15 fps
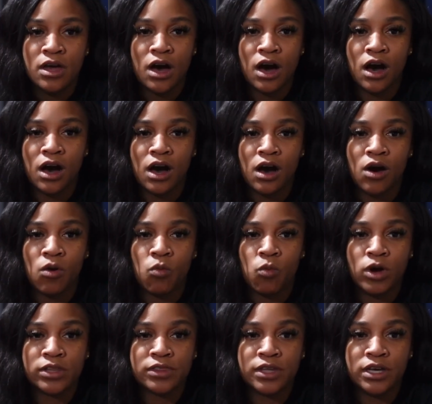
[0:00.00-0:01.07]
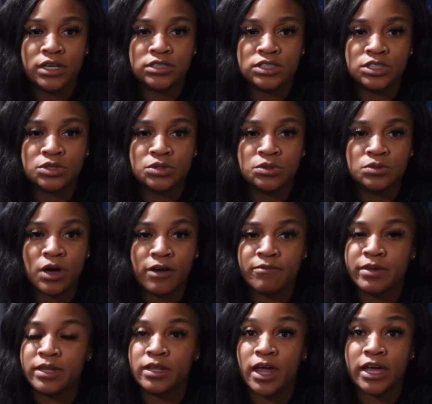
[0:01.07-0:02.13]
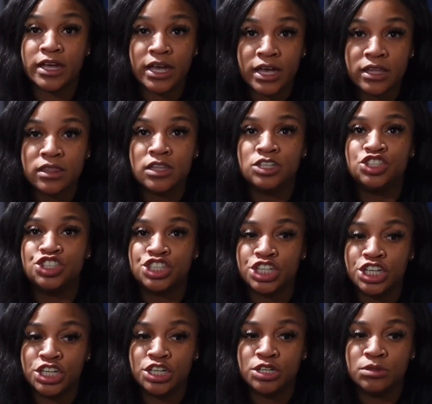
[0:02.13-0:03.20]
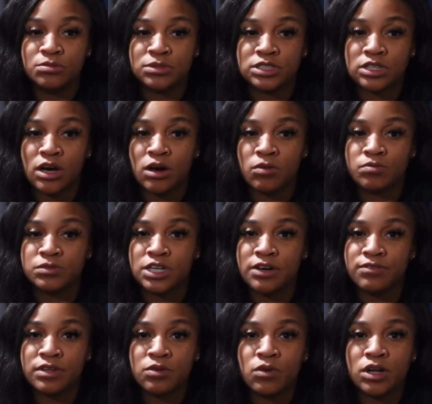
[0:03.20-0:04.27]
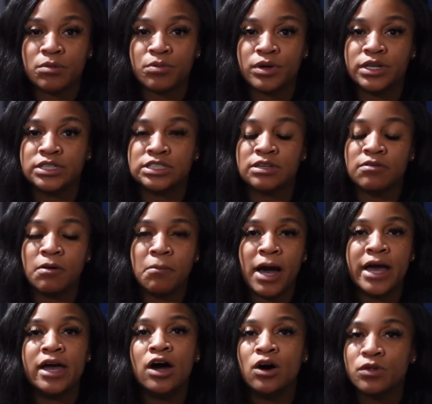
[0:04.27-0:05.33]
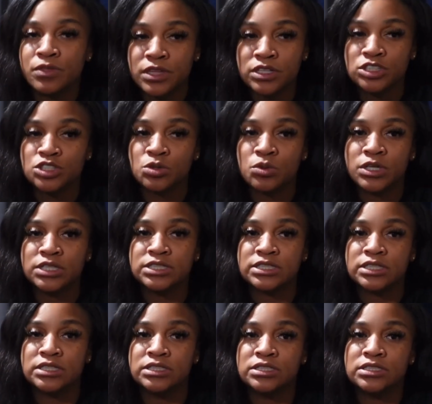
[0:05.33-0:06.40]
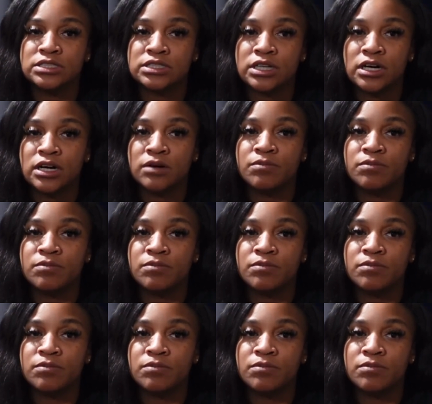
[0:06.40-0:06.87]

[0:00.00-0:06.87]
Uh, one thing too, I've been like in the gym, so I definitely want to bring some of my healthy choices uh,